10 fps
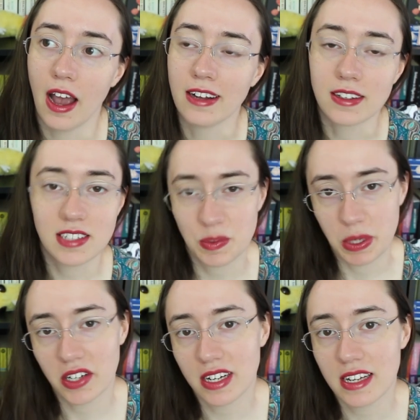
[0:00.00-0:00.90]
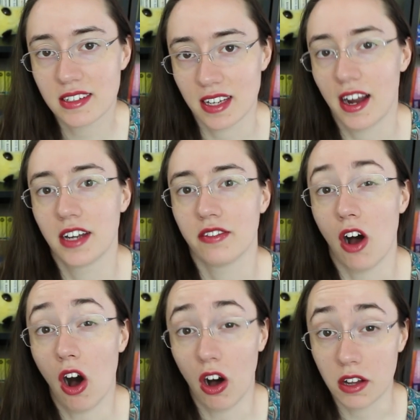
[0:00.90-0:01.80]
an experience, a kind of
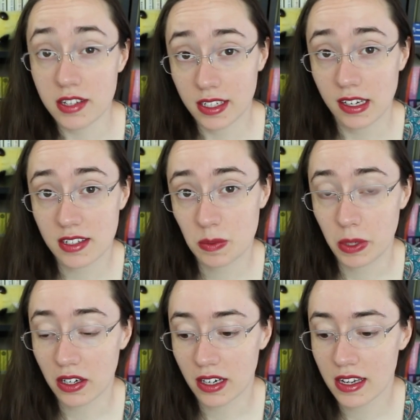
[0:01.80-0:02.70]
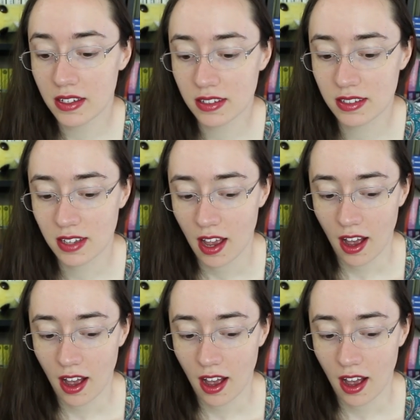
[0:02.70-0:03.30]
haunting experience.